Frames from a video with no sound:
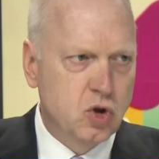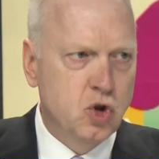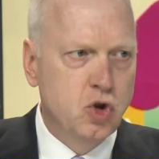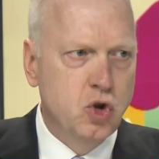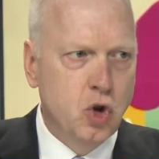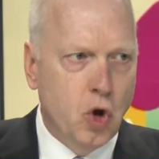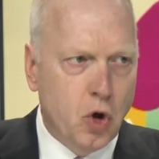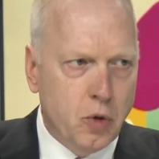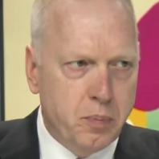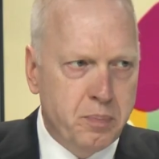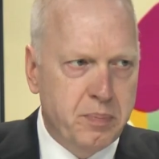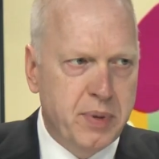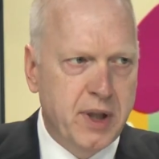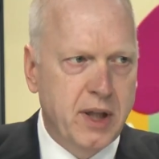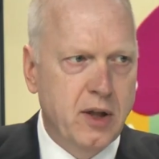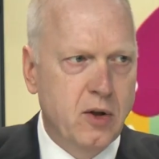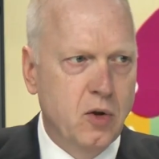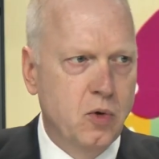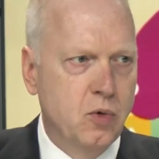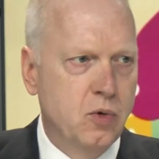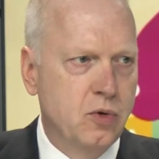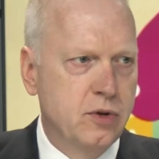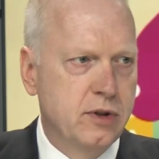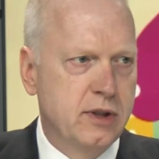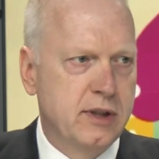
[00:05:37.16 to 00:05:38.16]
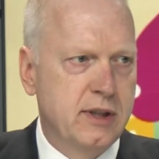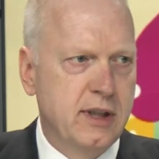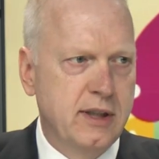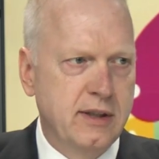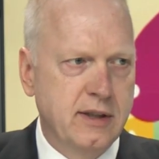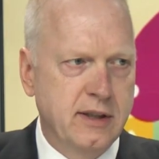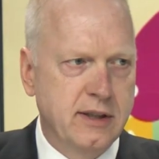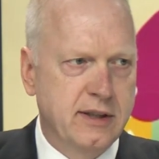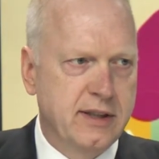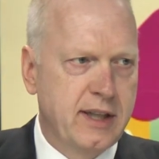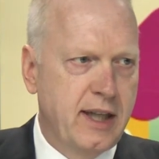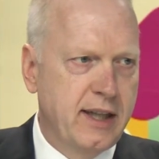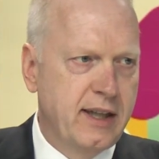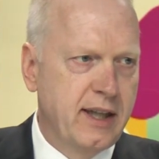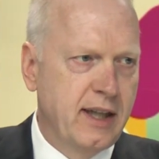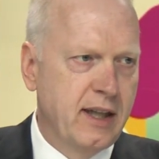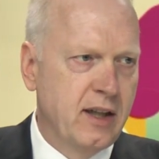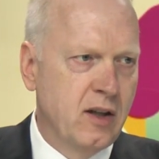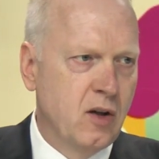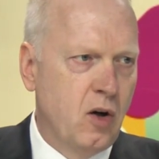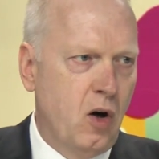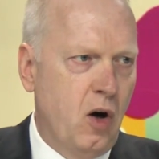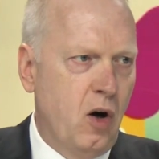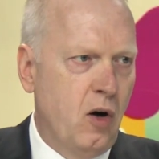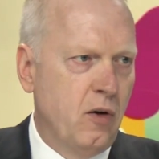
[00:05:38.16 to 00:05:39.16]
not be used in the
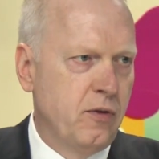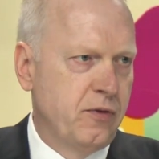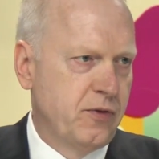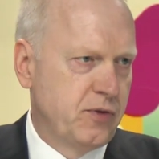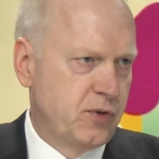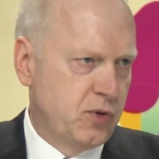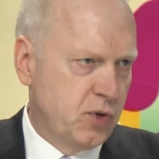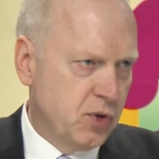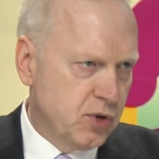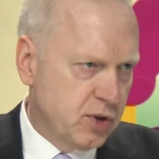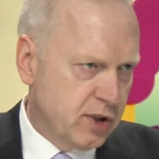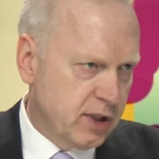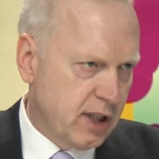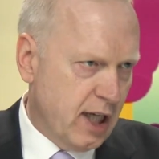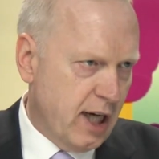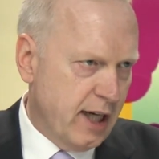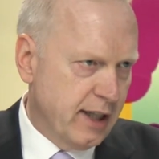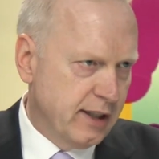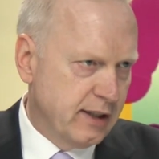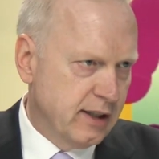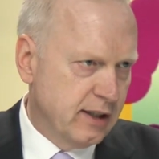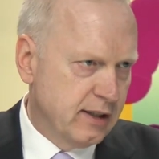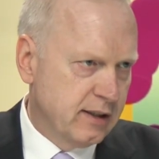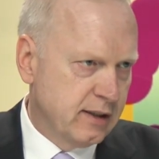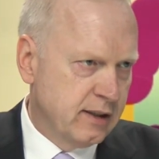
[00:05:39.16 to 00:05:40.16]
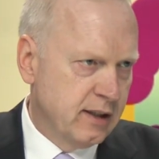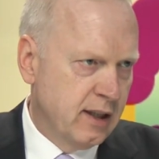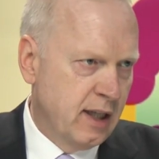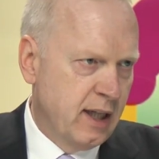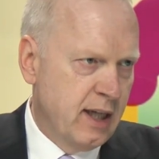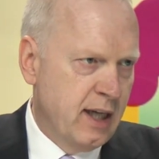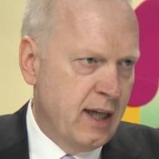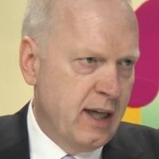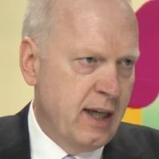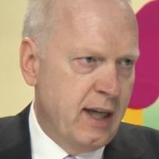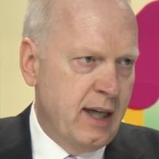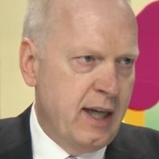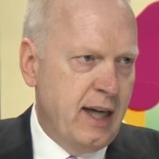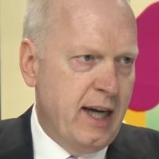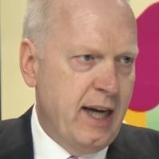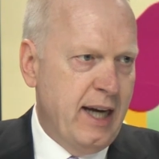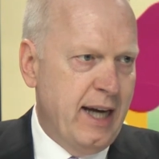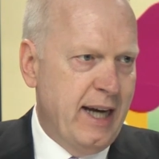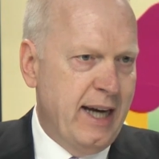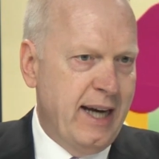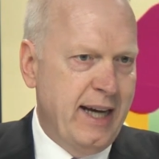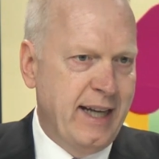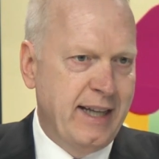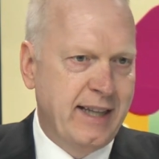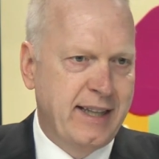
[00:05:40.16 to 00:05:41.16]
setting of cystitis.
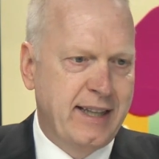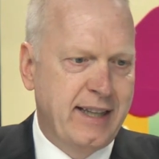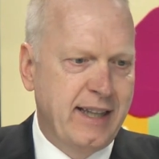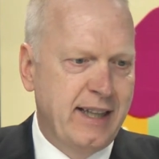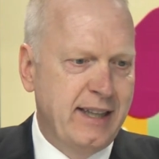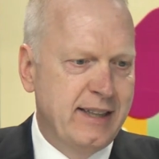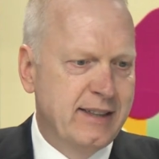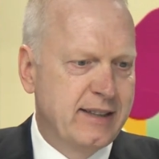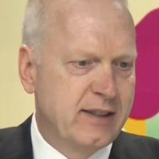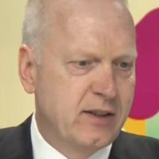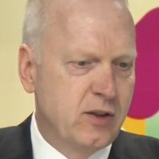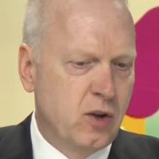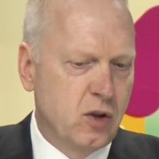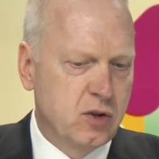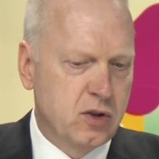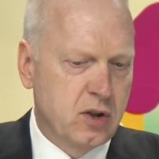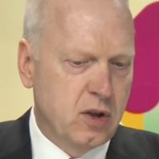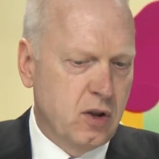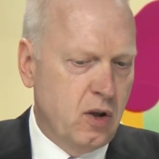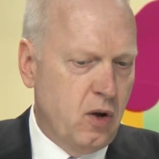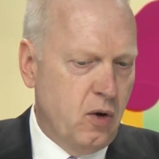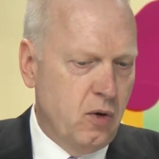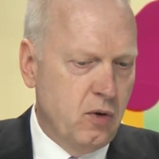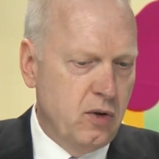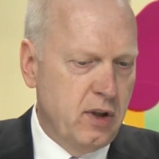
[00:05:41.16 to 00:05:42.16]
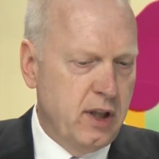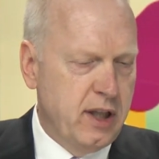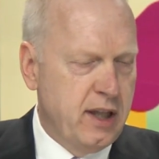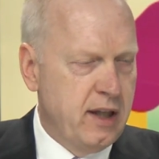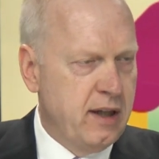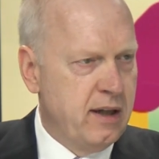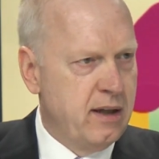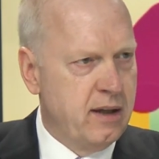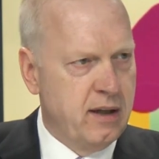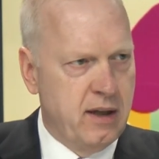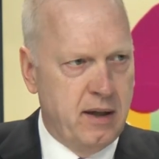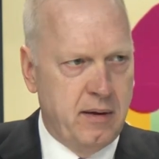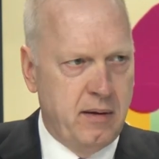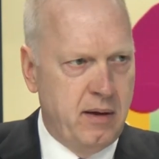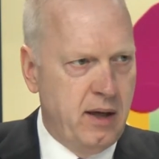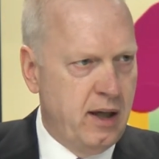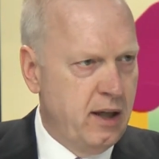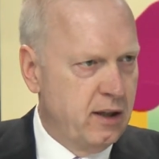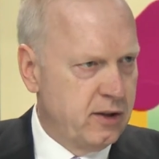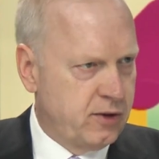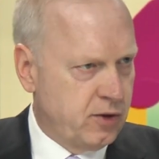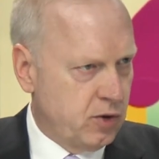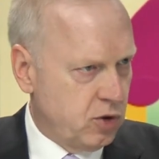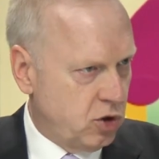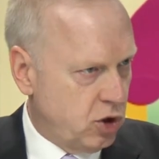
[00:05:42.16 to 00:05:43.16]
And it's not only
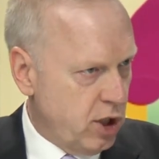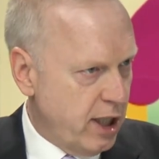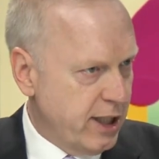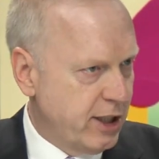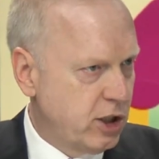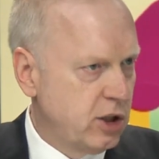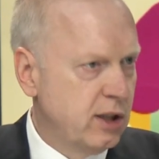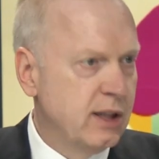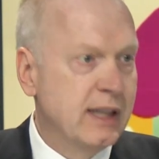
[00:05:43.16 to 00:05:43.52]
a suggestion,